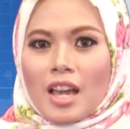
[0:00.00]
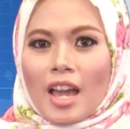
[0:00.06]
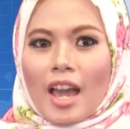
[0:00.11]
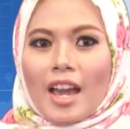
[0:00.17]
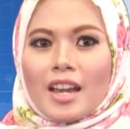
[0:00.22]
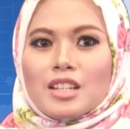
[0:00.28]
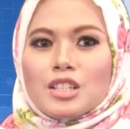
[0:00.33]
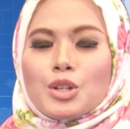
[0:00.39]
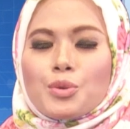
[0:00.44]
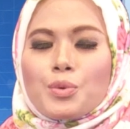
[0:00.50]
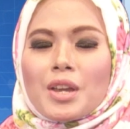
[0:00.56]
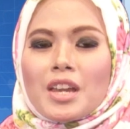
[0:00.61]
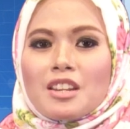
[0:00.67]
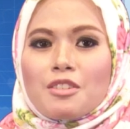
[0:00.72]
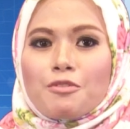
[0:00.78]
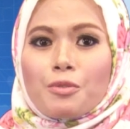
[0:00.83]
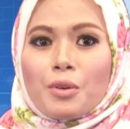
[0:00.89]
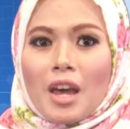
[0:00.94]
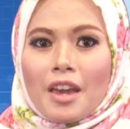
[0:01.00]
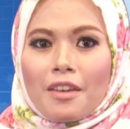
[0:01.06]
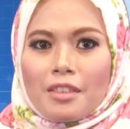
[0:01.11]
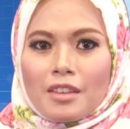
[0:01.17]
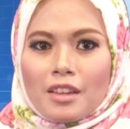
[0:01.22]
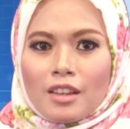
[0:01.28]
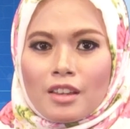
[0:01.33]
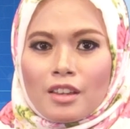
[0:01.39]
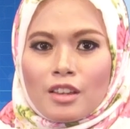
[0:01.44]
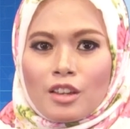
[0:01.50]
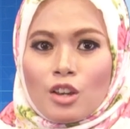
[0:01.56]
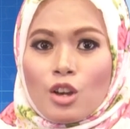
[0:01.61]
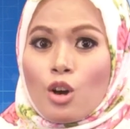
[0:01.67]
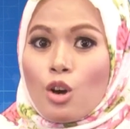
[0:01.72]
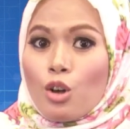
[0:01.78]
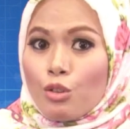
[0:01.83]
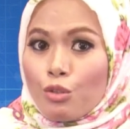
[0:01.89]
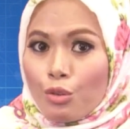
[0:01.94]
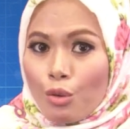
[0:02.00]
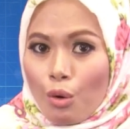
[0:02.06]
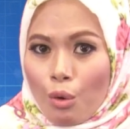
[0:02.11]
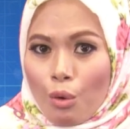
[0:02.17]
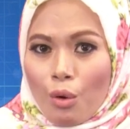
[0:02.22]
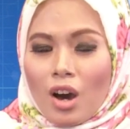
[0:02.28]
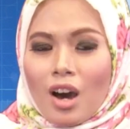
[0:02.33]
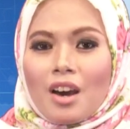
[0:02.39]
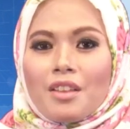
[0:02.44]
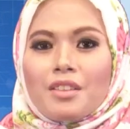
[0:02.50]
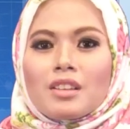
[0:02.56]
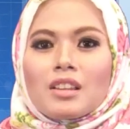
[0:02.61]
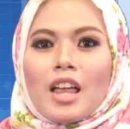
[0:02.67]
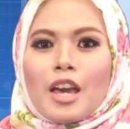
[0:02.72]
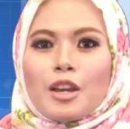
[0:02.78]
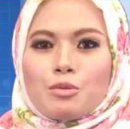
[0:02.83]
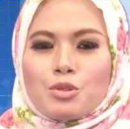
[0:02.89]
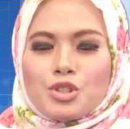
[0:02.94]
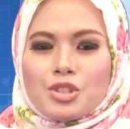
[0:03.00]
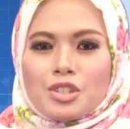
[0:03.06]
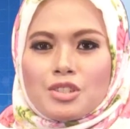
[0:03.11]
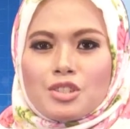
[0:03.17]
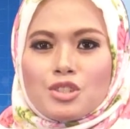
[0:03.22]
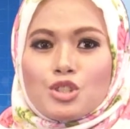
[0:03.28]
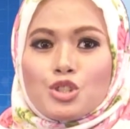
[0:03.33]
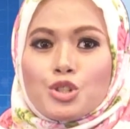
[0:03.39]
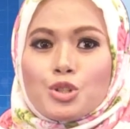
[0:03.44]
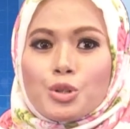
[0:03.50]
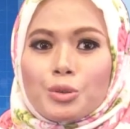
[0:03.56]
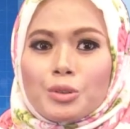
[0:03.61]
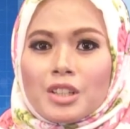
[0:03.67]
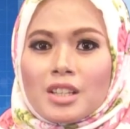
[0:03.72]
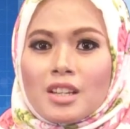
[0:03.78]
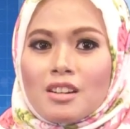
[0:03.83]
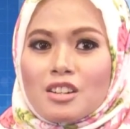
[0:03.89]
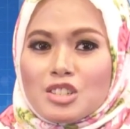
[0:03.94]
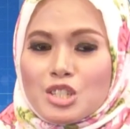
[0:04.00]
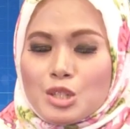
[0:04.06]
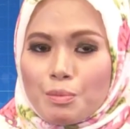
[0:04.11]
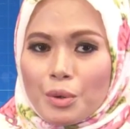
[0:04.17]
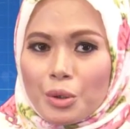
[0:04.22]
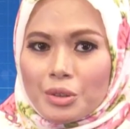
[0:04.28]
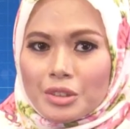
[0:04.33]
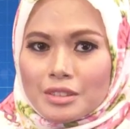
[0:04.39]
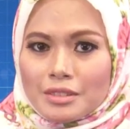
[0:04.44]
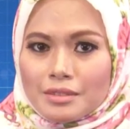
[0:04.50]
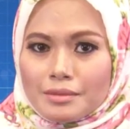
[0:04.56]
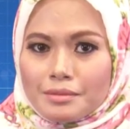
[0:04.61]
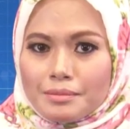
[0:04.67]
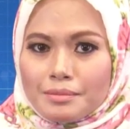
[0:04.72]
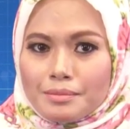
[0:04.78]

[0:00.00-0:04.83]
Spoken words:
and creative writing, though other languages surely are spoken.